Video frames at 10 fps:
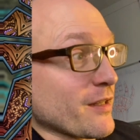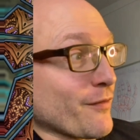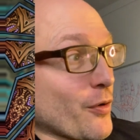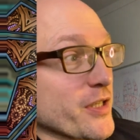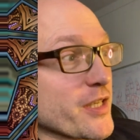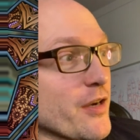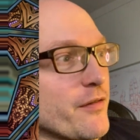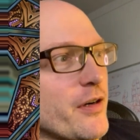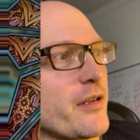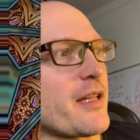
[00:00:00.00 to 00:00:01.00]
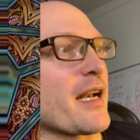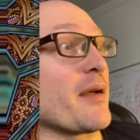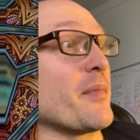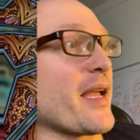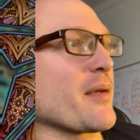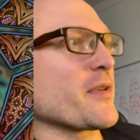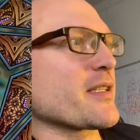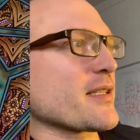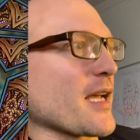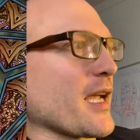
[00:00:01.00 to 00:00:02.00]
the voiceover, that I made a
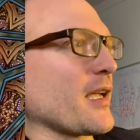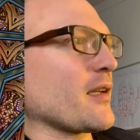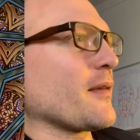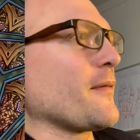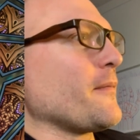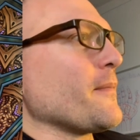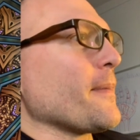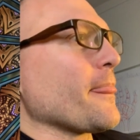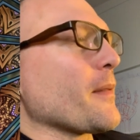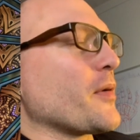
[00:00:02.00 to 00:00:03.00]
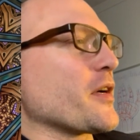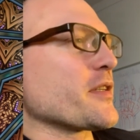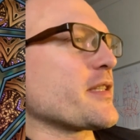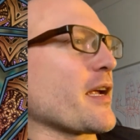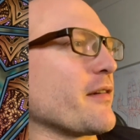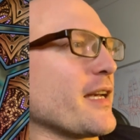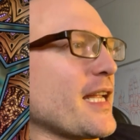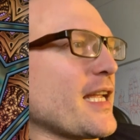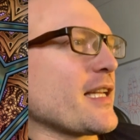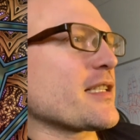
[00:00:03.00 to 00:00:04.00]
mistake because there
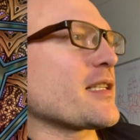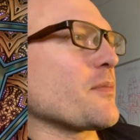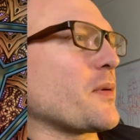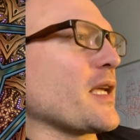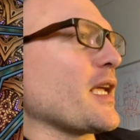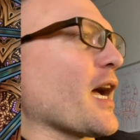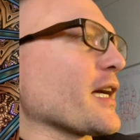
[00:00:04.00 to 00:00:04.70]
needs to be a